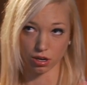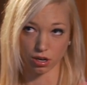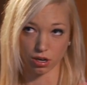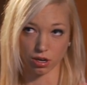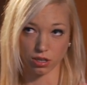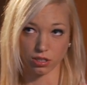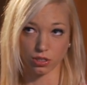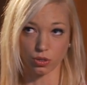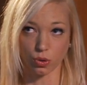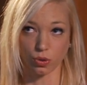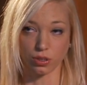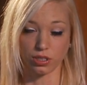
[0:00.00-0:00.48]

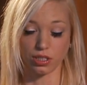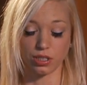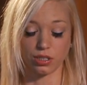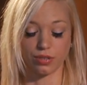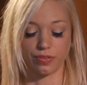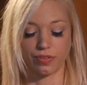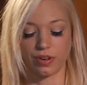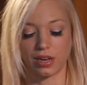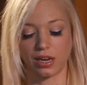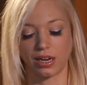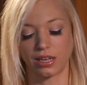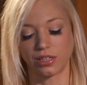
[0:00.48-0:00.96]
sources
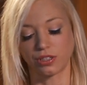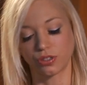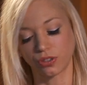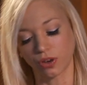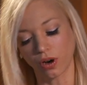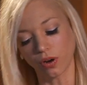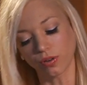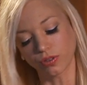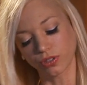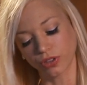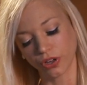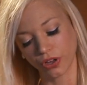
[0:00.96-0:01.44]
of
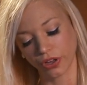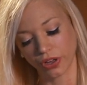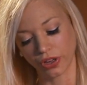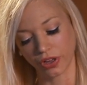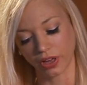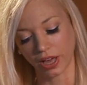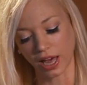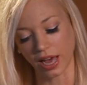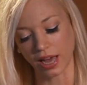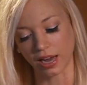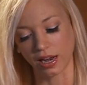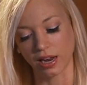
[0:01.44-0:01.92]
cholesterol. So you
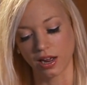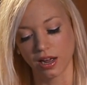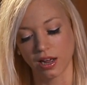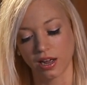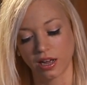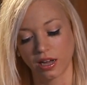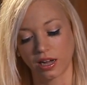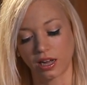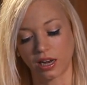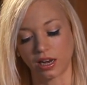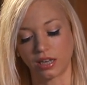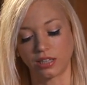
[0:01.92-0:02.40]
can get
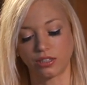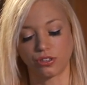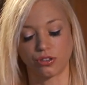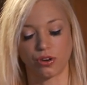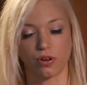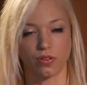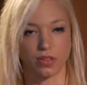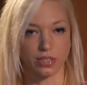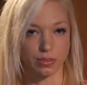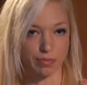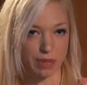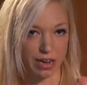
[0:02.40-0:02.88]

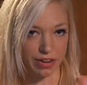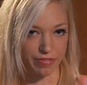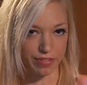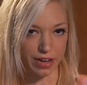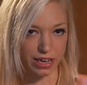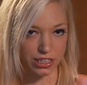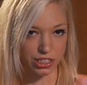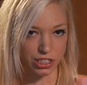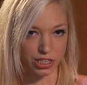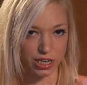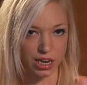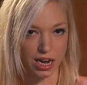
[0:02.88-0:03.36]
cholesterol that's
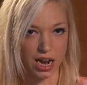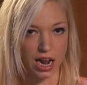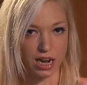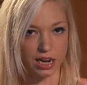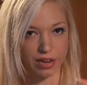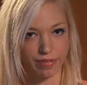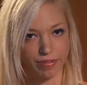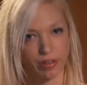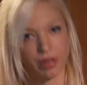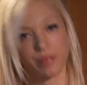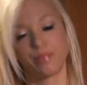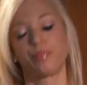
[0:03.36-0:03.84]
manufactured in our
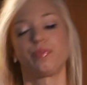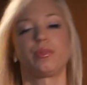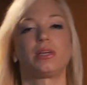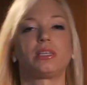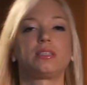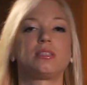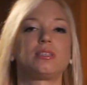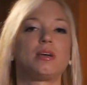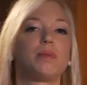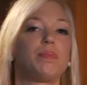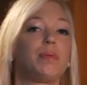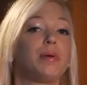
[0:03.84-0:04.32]
liver,
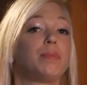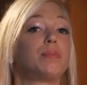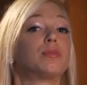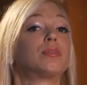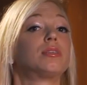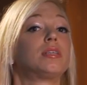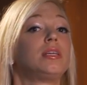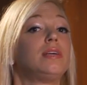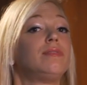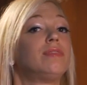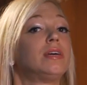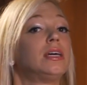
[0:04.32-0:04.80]
and some
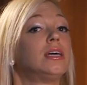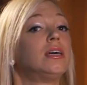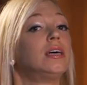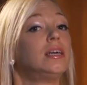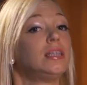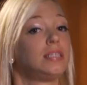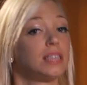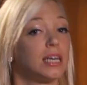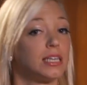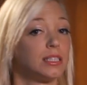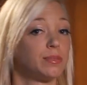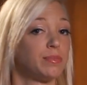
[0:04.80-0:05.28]
people's liver
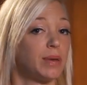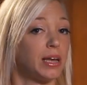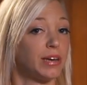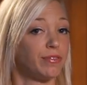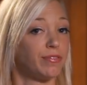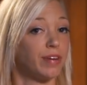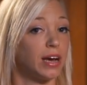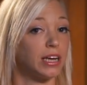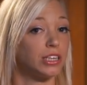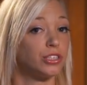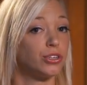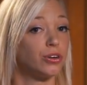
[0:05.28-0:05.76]
does
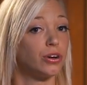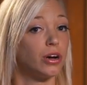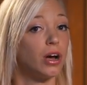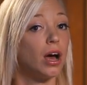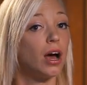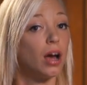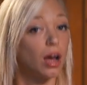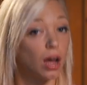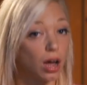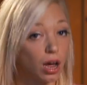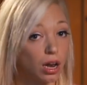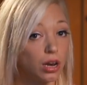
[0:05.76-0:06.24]
manufacture
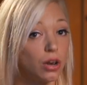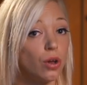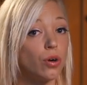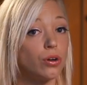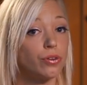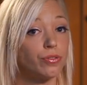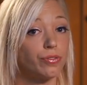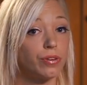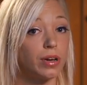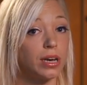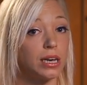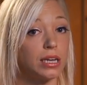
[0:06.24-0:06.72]
a lot
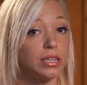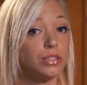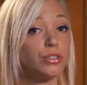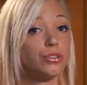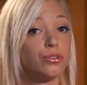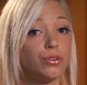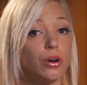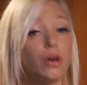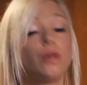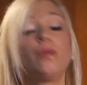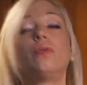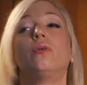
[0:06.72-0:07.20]
of
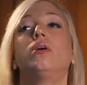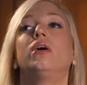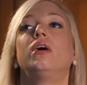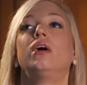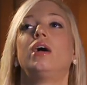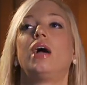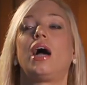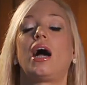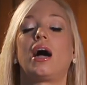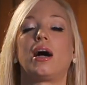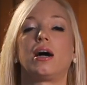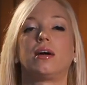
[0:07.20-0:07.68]
cholesterol.
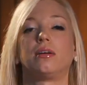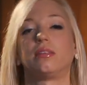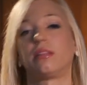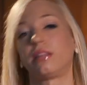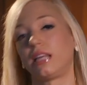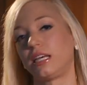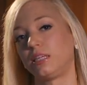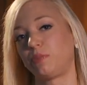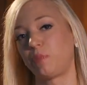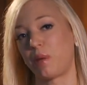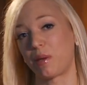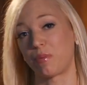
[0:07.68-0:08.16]

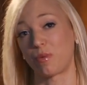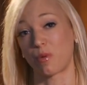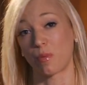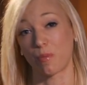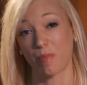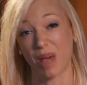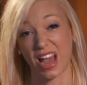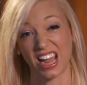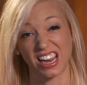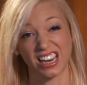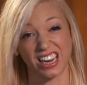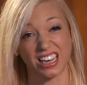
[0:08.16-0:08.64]
These people
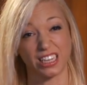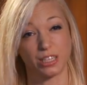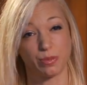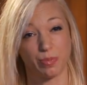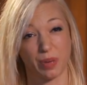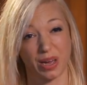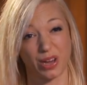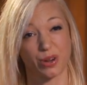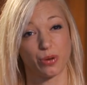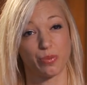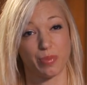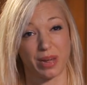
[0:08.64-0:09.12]
may need to
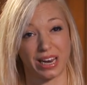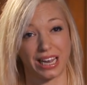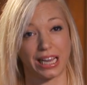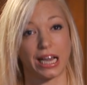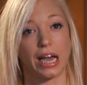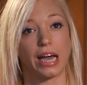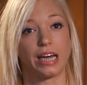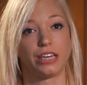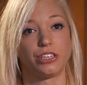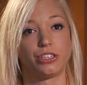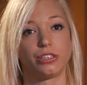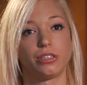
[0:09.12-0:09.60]
be on
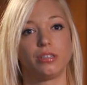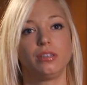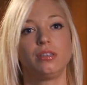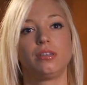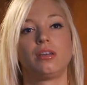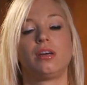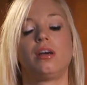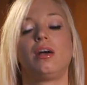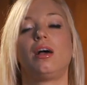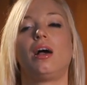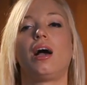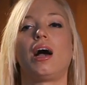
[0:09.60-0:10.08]
medication.
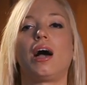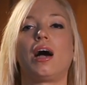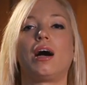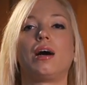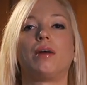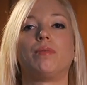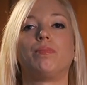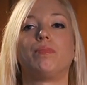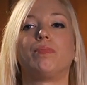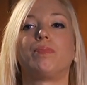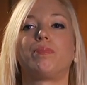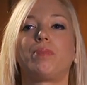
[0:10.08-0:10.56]

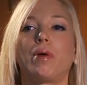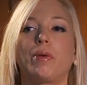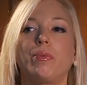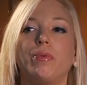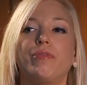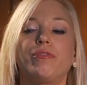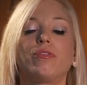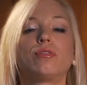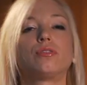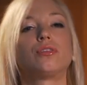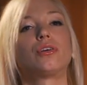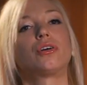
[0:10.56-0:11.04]
But
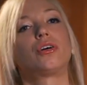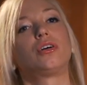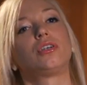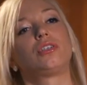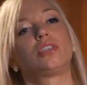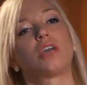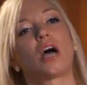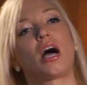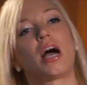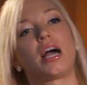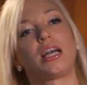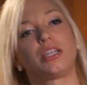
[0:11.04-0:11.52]
we've also got
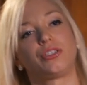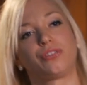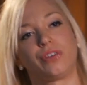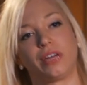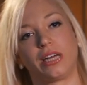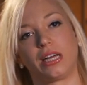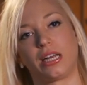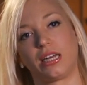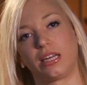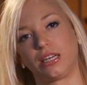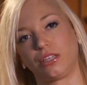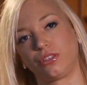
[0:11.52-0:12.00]
dietary
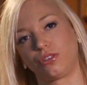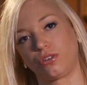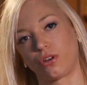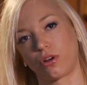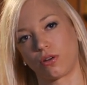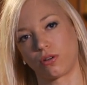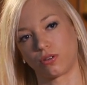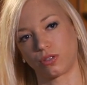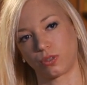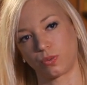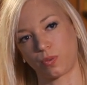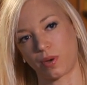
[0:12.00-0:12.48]

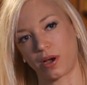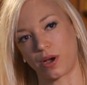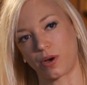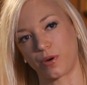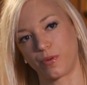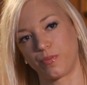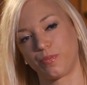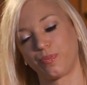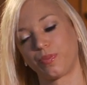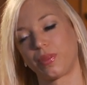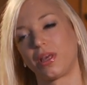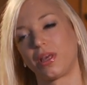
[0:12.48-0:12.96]
cholesterol as well.